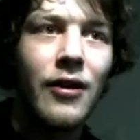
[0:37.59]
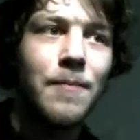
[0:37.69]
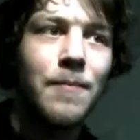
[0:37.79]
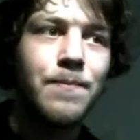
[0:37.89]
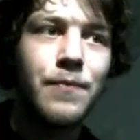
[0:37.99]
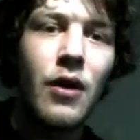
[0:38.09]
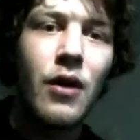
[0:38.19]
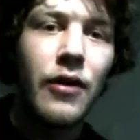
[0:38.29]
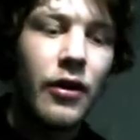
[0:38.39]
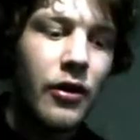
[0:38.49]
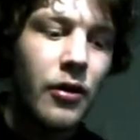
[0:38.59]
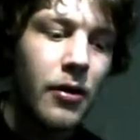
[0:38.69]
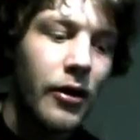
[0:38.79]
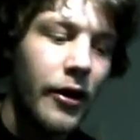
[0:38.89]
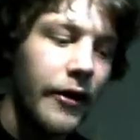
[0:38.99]
that you
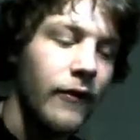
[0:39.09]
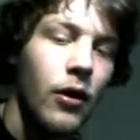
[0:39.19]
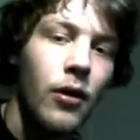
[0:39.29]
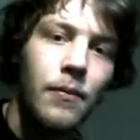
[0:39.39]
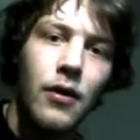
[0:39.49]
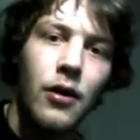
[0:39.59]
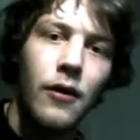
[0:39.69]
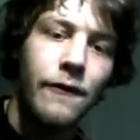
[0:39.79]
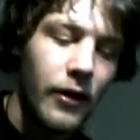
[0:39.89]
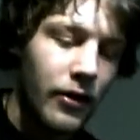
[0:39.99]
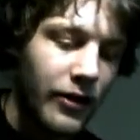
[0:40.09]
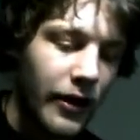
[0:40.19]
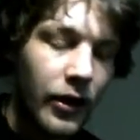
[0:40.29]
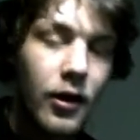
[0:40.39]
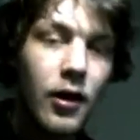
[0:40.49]
believe or
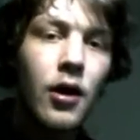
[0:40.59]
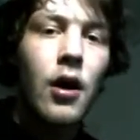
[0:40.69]
think.